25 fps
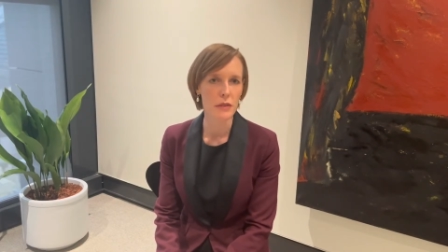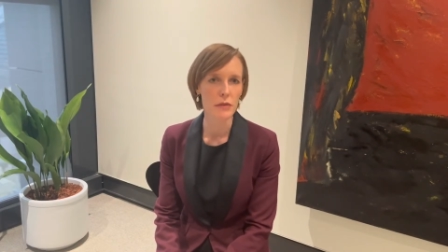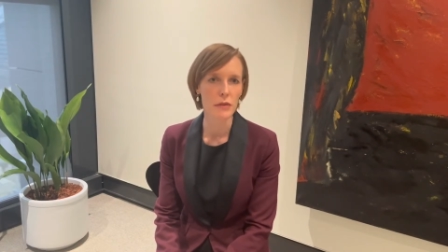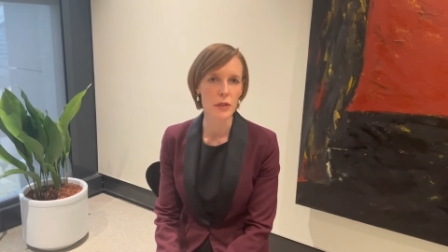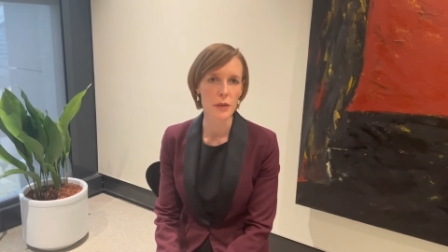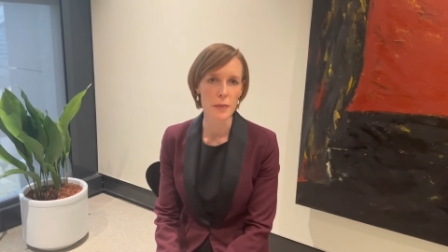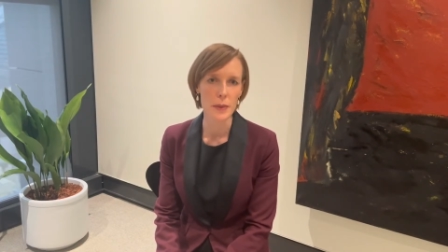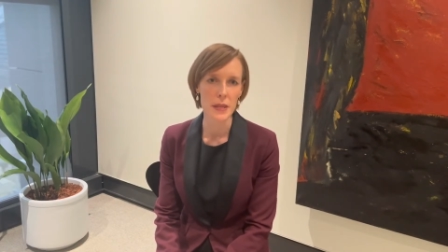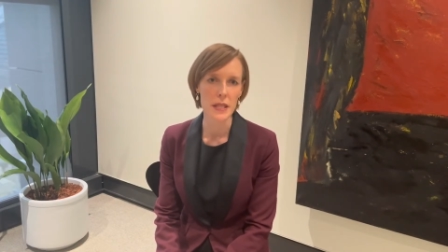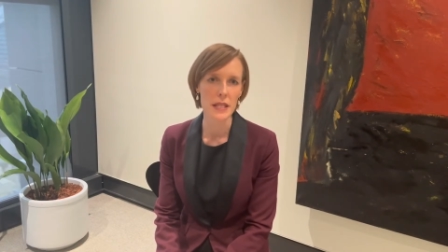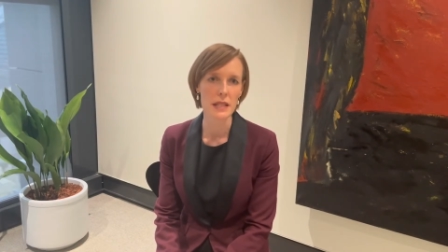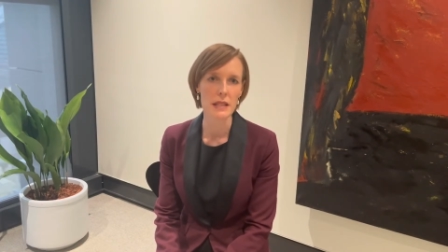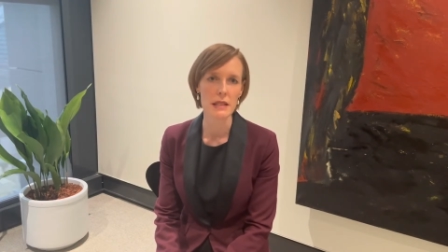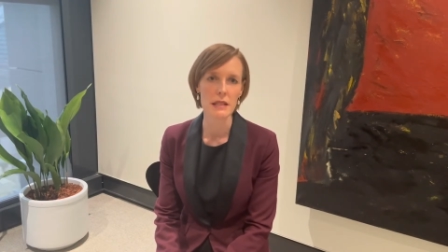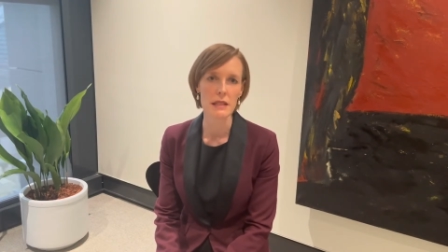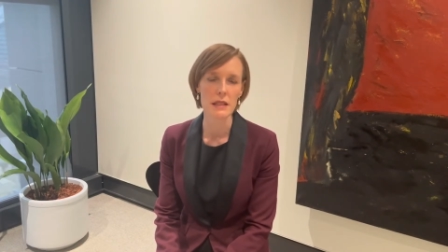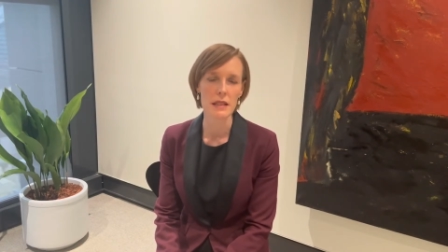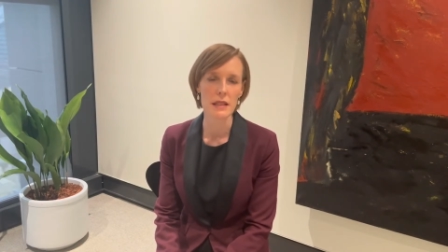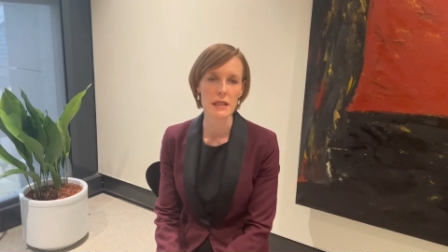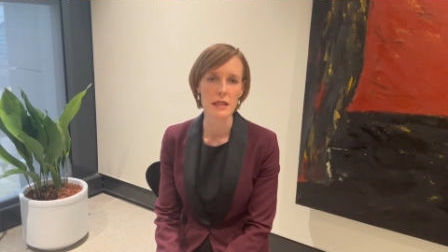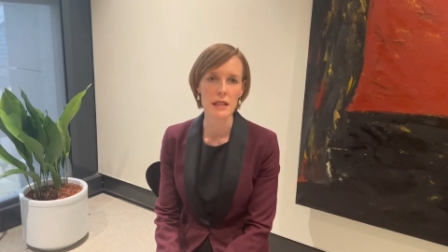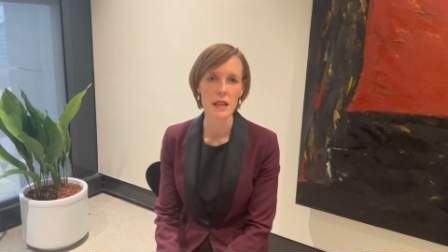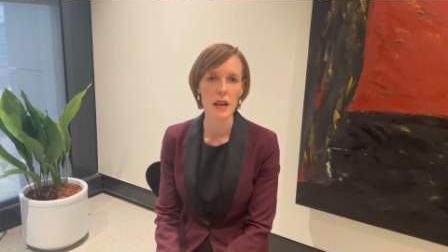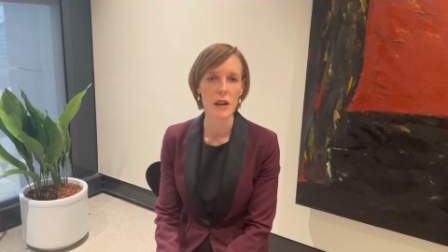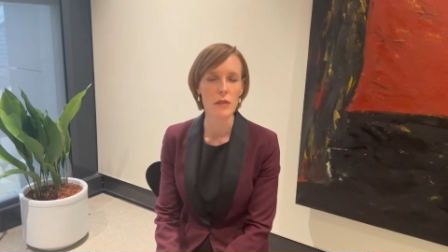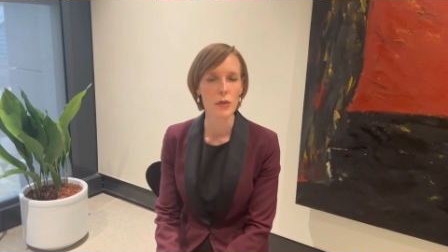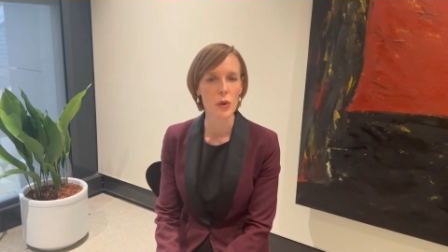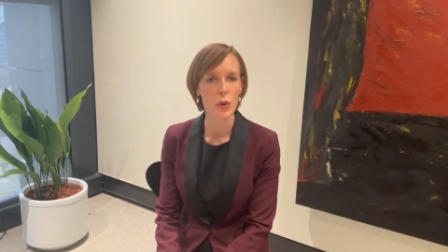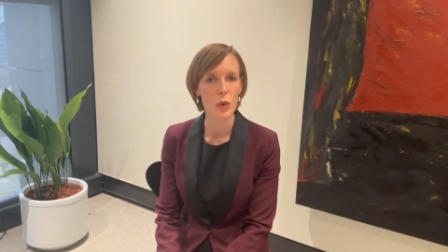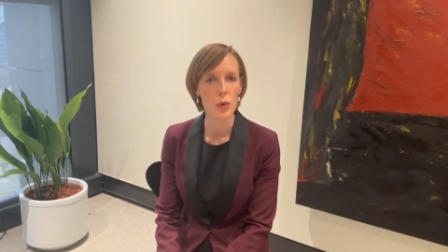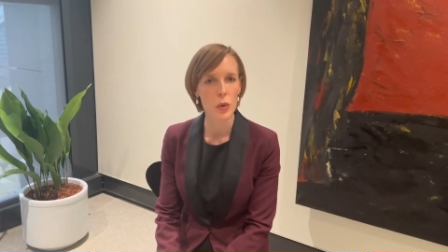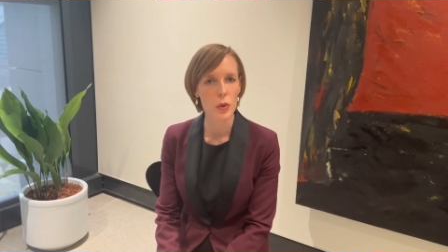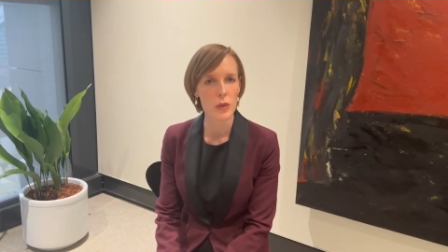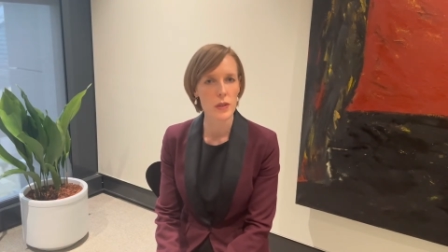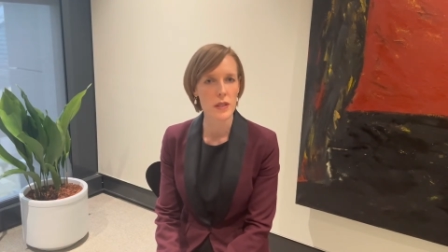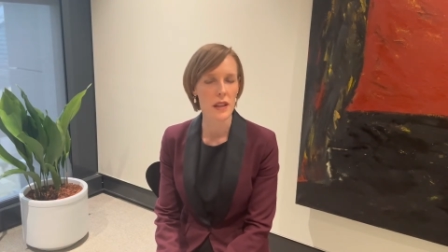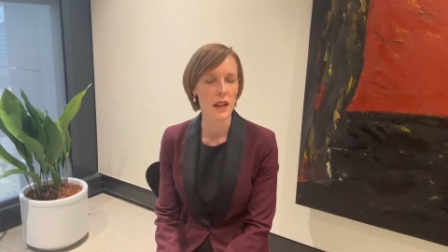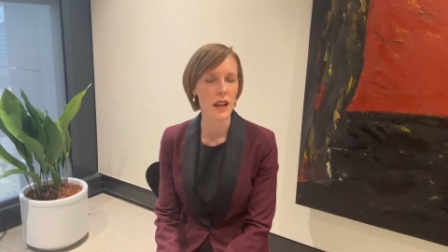for businesses of all
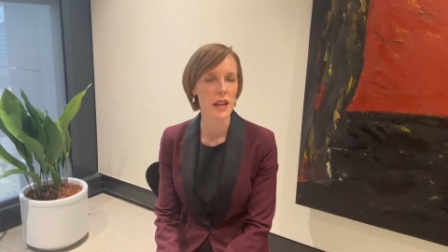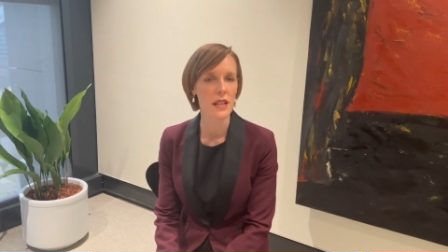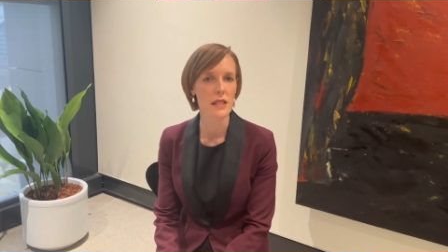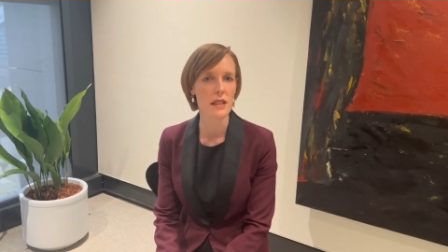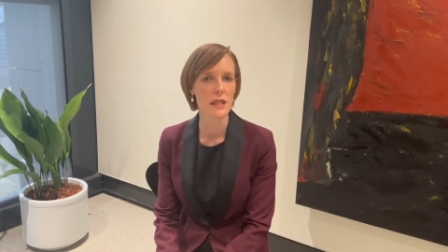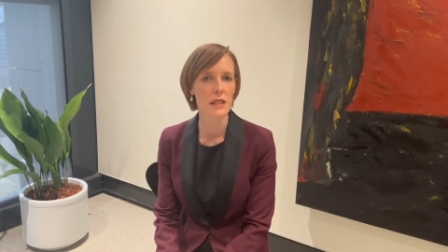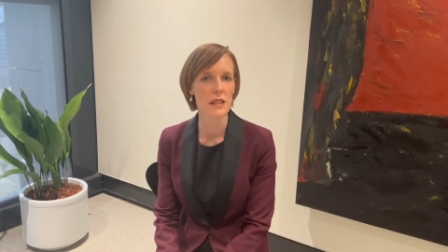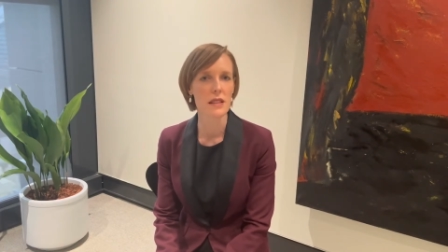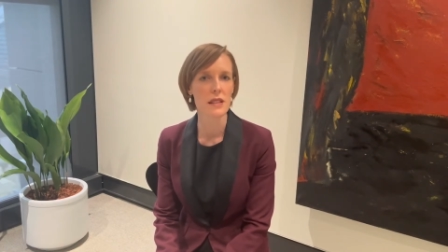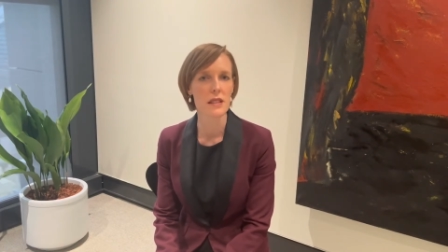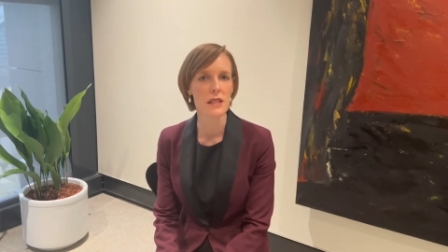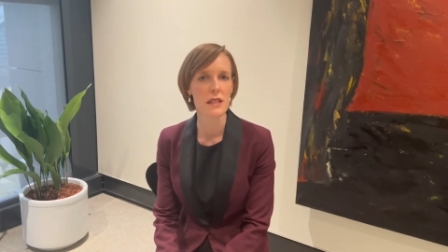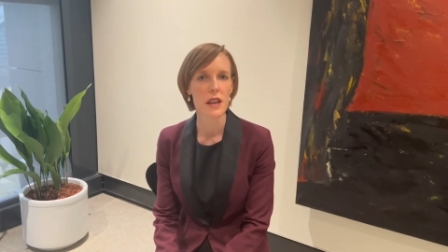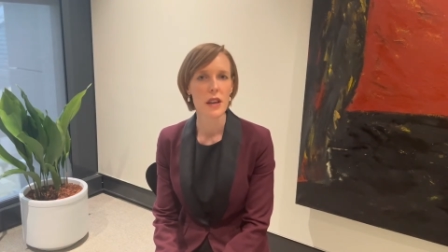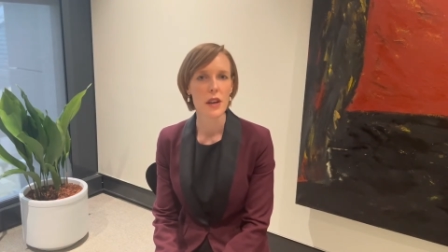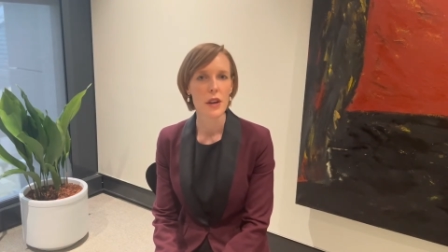sizes